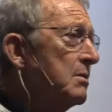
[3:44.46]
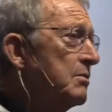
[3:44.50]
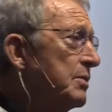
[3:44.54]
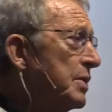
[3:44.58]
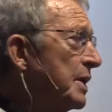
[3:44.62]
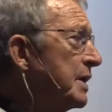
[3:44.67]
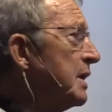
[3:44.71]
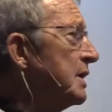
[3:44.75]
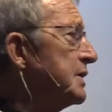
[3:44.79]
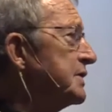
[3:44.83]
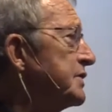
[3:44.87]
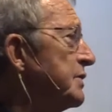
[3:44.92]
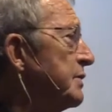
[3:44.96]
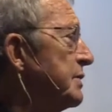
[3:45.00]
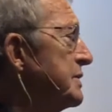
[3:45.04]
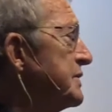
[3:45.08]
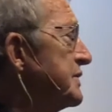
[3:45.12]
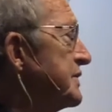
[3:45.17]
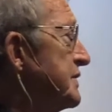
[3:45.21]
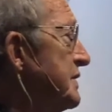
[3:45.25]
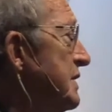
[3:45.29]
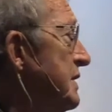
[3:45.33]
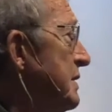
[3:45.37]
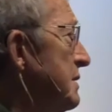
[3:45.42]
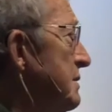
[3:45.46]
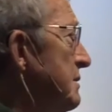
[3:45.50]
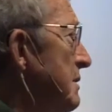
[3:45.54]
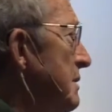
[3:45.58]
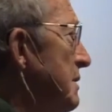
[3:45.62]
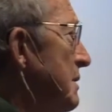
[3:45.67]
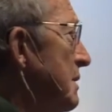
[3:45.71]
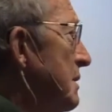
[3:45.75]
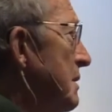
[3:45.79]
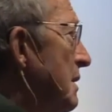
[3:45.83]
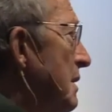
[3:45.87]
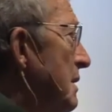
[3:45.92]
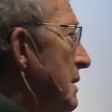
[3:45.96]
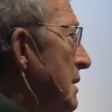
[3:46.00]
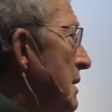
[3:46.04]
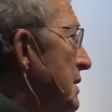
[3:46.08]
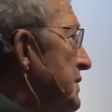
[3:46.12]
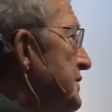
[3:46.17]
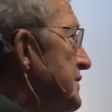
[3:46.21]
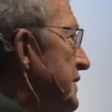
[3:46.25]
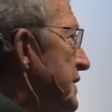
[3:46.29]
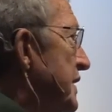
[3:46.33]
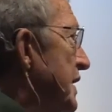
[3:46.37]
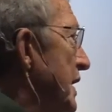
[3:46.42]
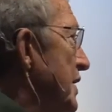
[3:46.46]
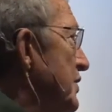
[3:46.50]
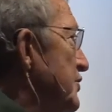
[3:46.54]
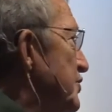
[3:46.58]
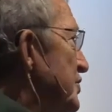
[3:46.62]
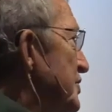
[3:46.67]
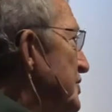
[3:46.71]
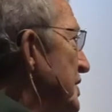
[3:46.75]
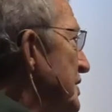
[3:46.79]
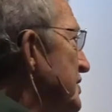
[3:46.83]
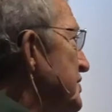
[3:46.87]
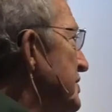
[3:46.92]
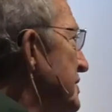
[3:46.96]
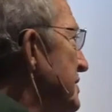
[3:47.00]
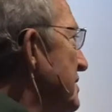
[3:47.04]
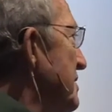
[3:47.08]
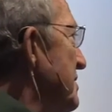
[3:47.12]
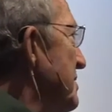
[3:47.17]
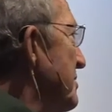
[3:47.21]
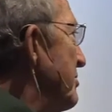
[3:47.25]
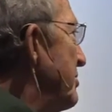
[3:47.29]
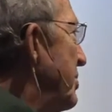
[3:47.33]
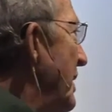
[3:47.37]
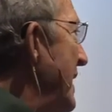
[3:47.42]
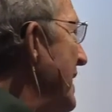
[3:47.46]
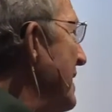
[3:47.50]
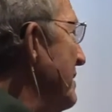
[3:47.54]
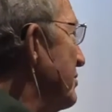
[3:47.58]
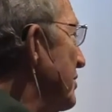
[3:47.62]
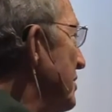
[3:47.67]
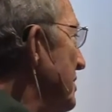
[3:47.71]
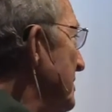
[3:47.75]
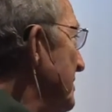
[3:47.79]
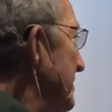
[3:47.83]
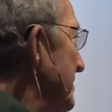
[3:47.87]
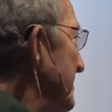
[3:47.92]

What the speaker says: Because it was seen as a contradiction of the Bible.